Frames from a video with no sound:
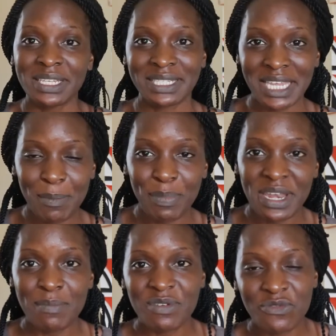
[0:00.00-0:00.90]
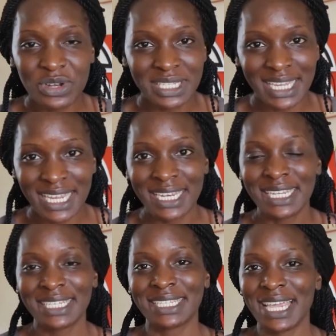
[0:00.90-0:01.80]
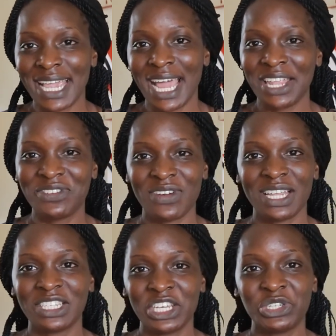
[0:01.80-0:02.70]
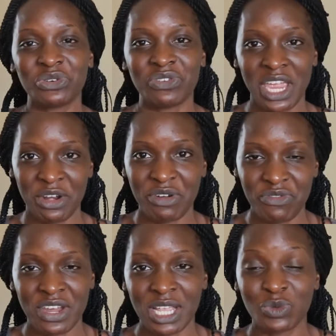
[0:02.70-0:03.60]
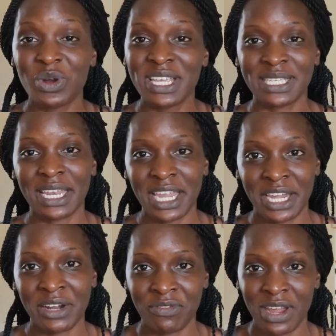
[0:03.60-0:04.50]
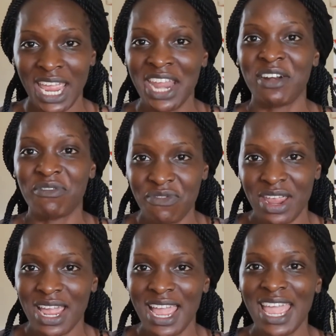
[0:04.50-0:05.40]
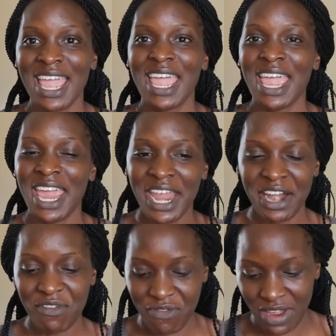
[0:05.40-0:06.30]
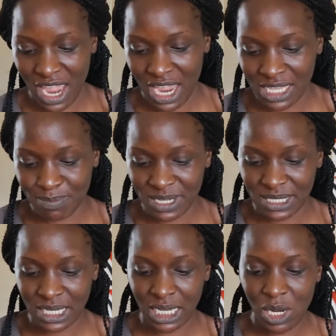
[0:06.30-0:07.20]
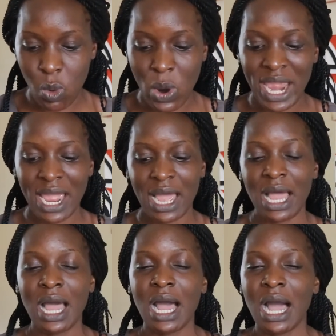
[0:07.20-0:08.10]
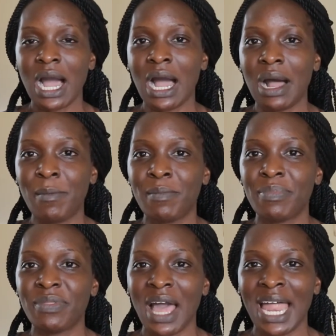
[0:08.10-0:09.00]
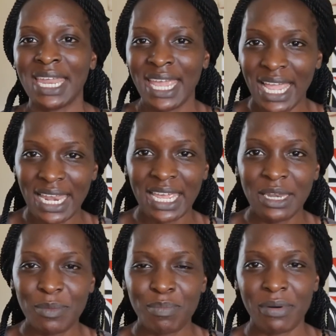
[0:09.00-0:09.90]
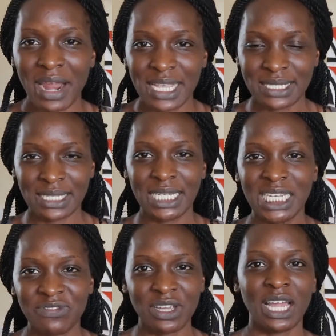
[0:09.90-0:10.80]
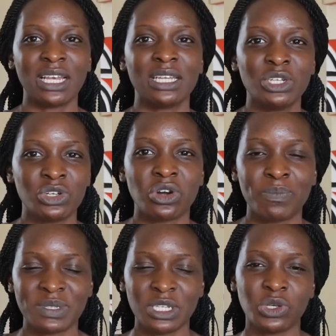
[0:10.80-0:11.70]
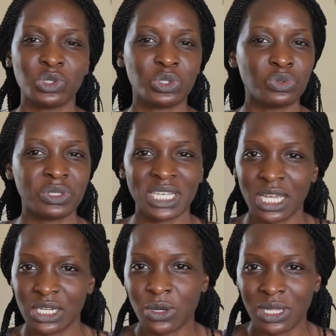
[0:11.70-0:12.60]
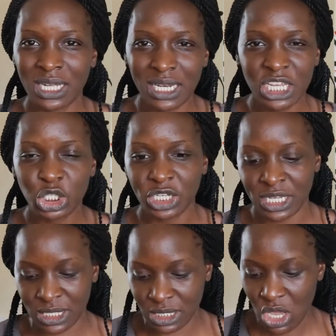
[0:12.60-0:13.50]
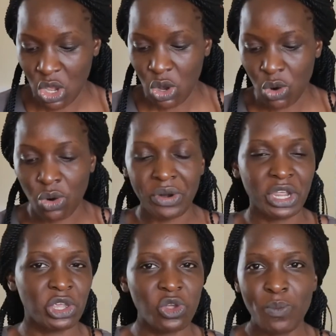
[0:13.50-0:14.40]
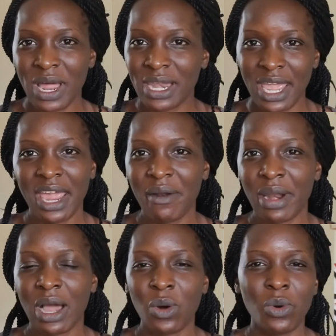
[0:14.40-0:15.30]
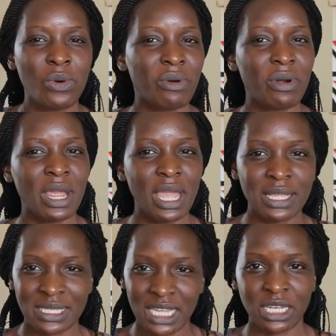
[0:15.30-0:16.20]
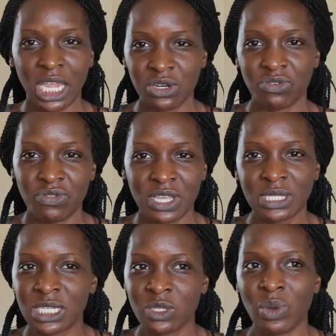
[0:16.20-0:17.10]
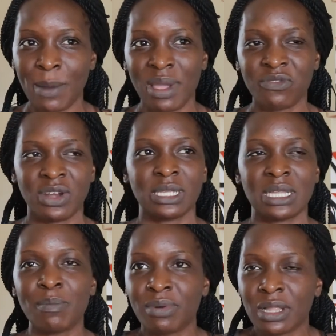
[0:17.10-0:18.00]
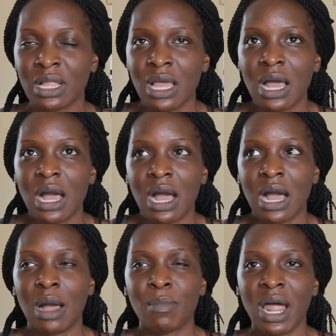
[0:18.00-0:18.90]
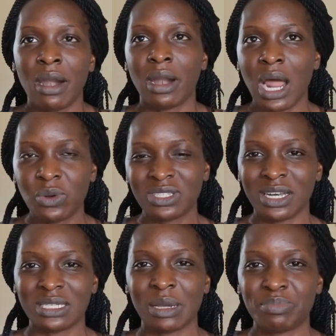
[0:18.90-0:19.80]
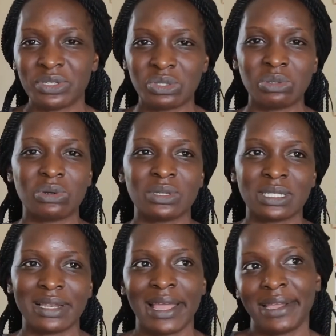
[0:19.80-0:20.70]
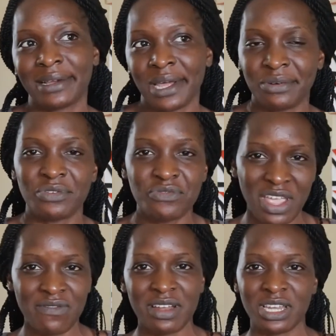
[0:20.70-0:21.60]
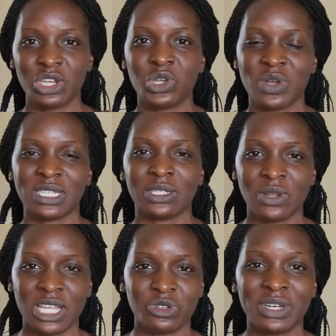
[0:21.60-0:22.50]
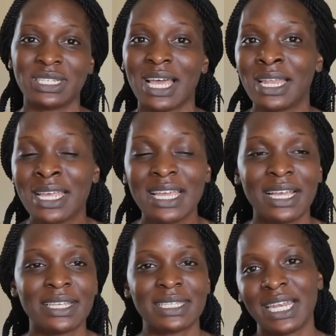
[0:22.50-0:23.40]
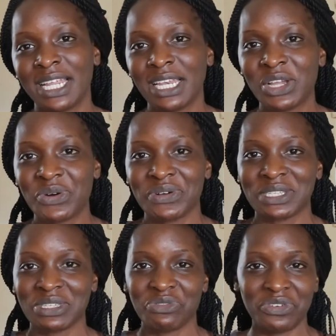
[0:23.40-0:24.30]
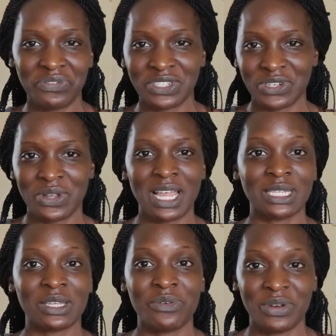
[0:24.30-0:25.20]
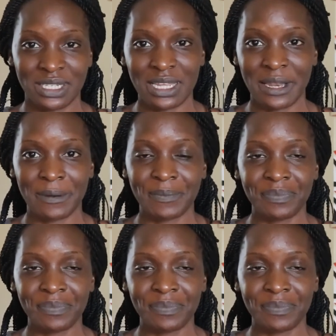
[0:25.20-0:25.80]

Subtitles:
Tip number 14, take advantage of airfares. What is an airfare? Airfare is basically where an airline price significantly drops due to technical glitches or human error or such kind of things. This is whereby, for example, a route that is supposed to cost like, I don't know, $500 return suddenly costs $50 return.